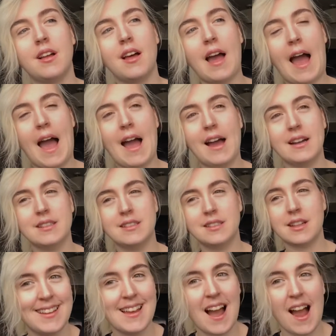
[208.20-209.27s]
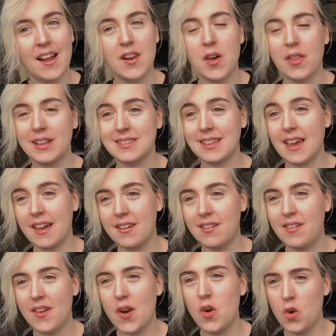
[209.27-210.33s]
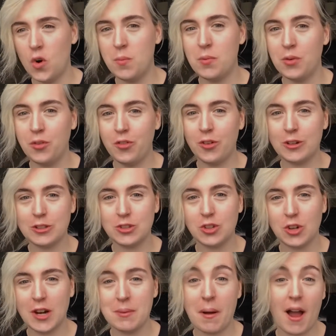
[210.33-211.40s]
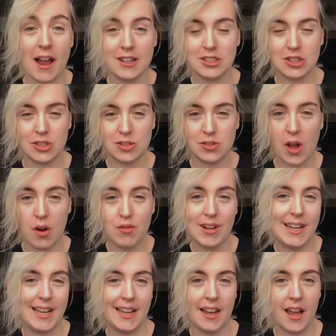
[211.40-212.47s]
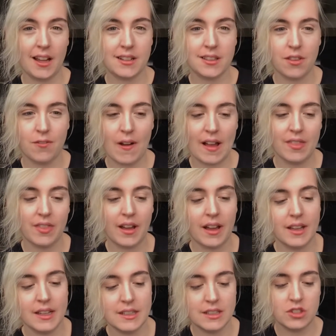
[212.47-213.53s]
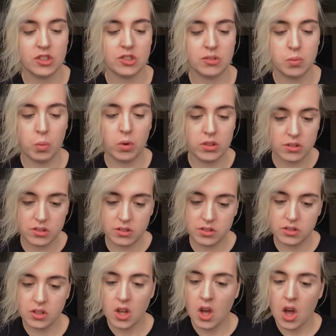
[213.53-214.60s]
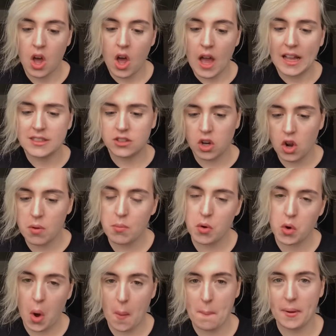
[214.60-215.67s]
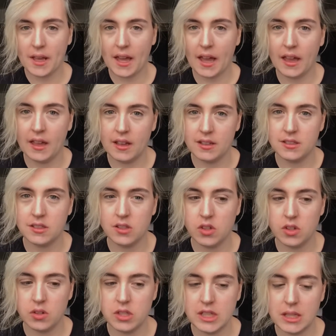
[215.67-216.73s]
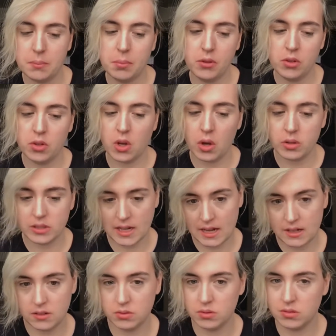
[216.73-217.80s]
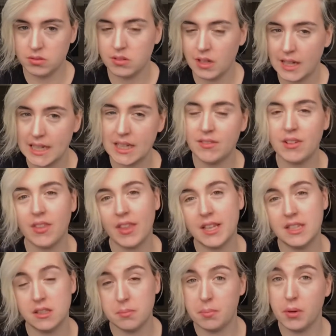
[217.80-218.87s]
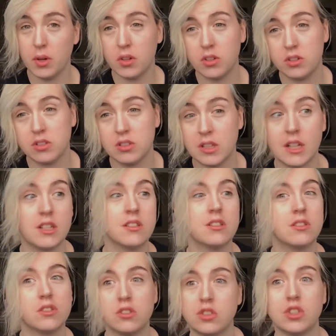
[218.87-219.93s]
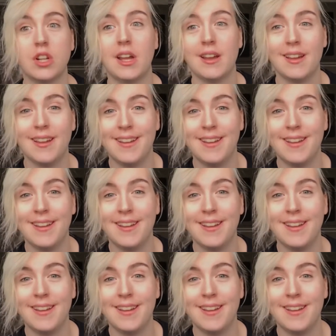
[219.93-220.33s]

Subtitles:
And I know that's, again, normal for a story, but I really liked the fact that it's a lot more complicated the deeper you go down. And even at the end of the book, you're just like, shit,